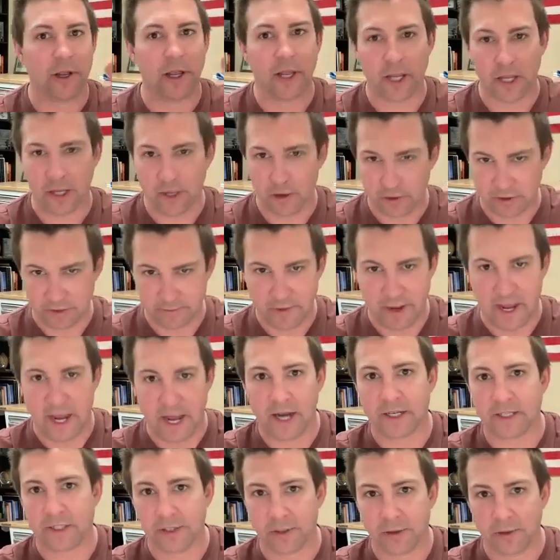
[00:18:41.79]
It goes
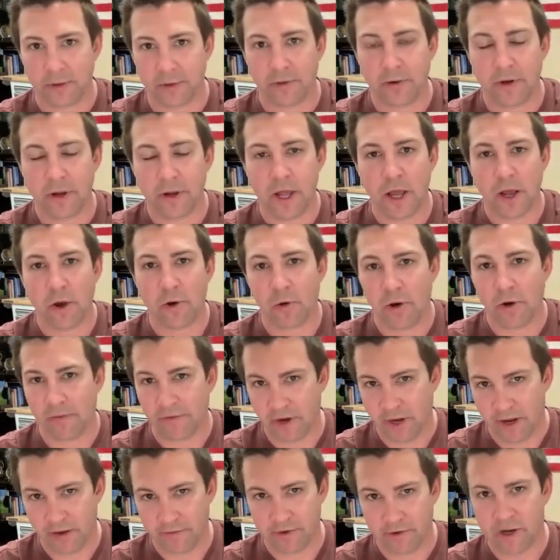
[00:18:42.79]
back to whoever
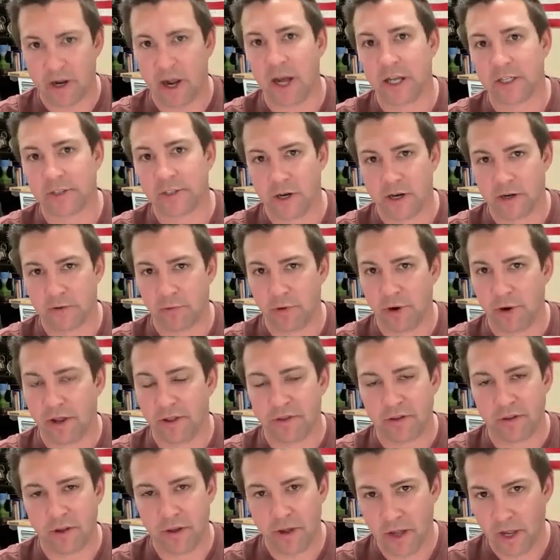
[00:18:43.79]
you have your contract
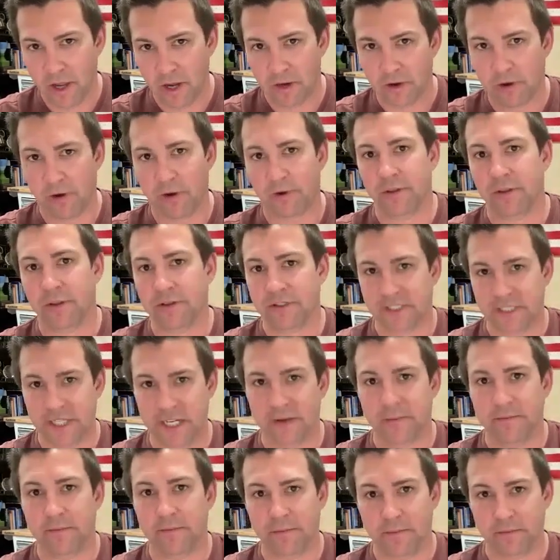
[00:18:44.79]
with growing the
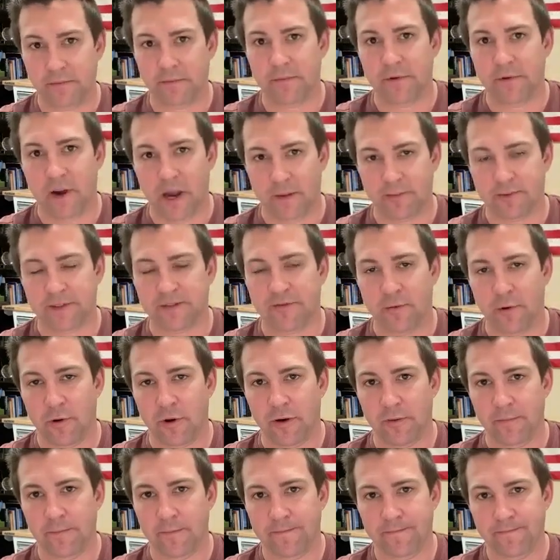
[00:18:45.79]
seed crops
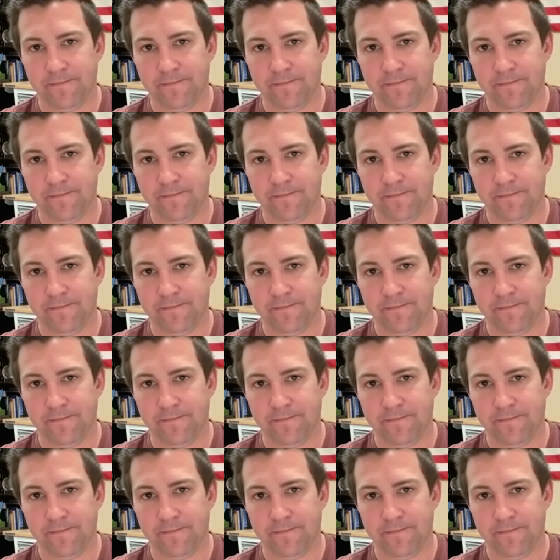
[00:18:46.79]
for.